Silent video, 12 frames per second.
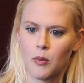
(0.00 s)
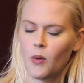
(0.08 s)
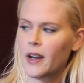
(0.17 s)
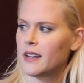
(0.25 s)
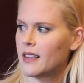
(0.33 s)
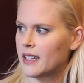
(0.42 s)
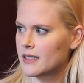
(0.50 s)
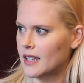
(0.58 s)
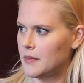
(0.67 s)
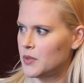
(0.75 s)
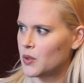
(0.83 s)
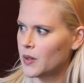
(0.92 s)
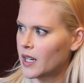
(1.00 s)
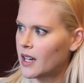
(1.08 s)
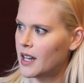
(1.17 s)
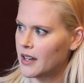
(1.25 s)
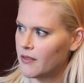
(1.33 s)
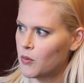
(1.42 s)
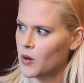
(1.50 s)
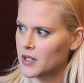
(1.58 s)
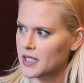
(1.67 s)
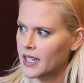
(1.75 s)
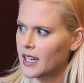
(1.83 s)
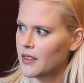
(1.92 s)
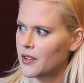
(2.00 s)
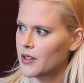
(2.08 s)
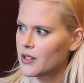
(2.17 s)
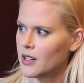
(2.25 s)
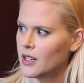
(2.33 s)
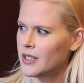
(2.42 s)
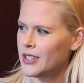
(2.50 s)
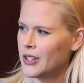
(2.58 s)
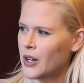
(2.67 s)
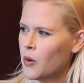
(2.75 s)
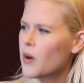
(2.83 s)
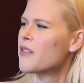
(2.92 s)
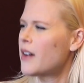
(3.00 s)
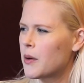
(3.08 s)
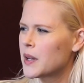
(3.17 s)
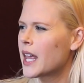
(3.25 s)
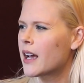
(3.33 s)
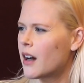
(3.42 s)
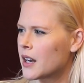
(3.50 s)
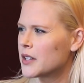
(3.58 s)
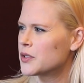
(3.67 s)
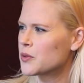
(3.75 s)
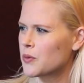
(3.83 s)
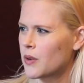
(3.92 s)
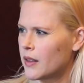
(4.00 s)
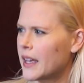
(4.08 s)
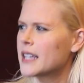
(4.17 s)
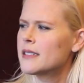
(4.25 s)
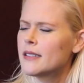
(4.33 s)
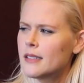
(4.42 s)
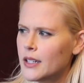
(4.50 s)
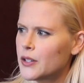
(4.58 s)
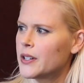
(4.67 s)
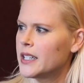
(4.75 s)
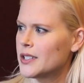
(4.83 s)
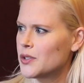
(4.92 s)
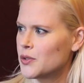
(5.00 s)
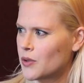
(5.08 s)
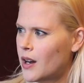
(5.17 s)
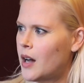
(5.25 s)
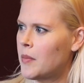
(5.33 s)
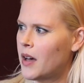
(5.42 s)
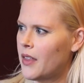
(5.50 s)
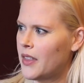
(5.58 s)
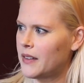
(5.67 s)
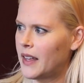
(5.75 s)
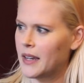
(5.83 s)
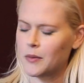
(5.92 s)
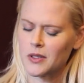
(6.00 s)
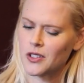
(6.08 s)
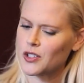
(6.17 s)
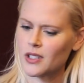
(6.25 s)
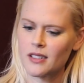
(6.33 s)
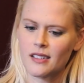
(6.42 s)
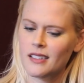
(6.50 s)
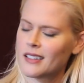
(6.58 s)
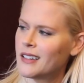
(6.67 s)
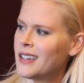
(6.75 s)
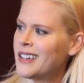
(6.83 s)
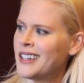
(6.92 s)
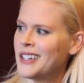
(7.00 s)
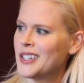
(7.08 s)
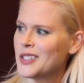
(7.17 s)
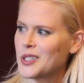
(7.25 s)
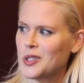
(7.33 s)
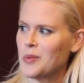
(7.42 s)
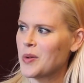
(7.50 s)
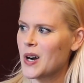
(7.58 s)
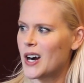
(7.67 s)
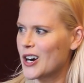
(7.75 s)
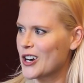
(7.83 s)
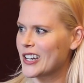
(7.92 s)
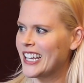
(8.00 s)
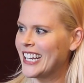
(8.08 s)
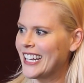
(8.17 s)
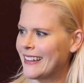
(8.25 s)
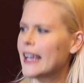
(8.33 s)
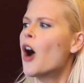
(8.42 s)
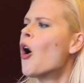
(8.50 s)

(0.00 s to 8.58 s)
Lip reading: point, things I'm doing kind of work together. You know, or if I were like on a serious drama that like was just super hard hitting, like